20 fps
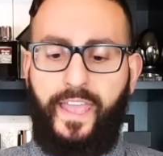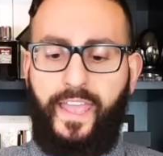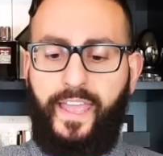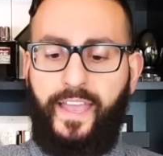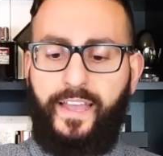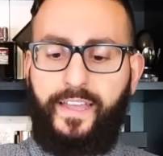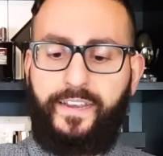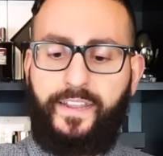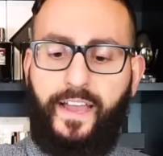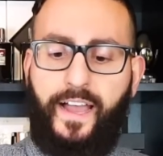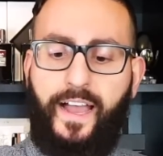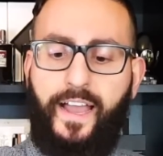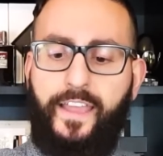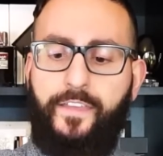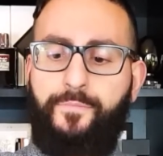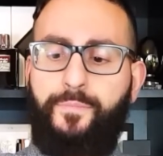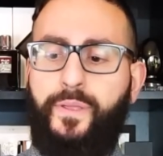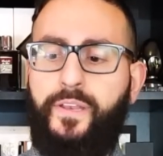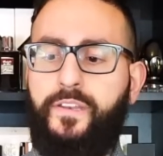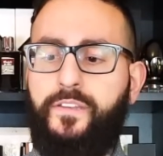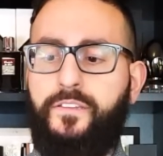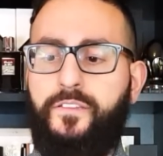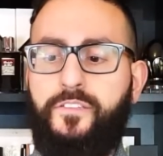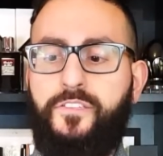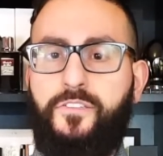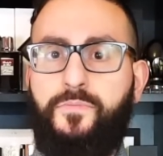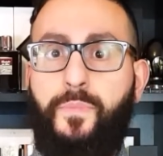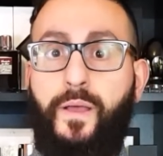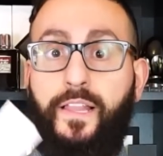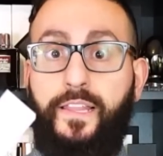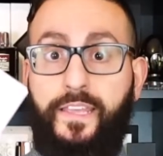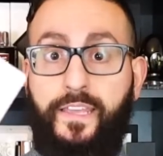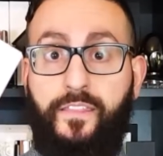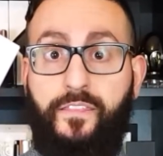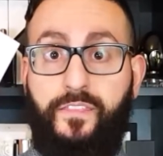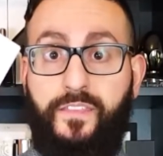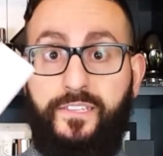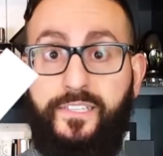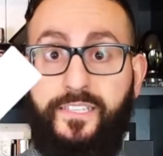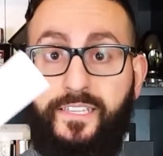And I've been
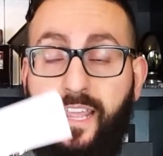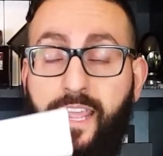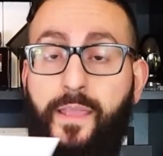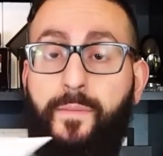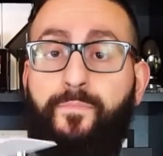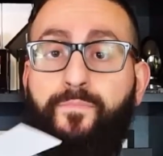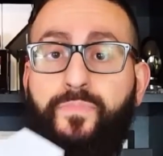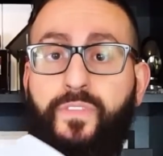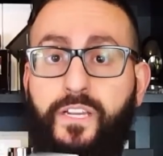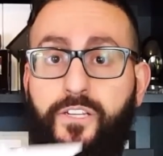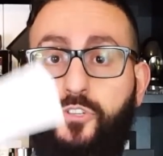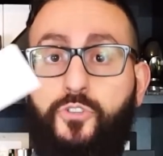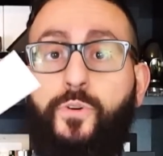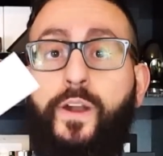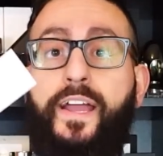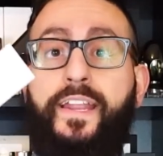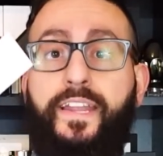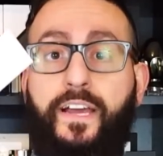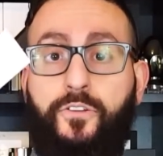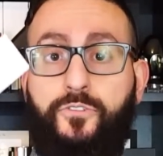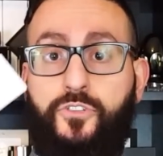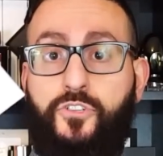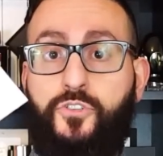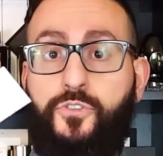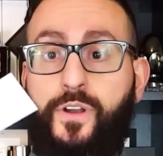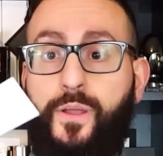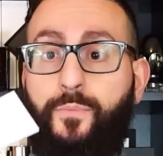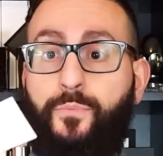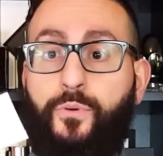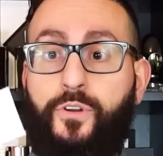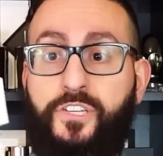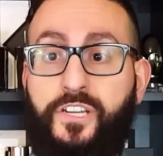smelling the same dry down strip,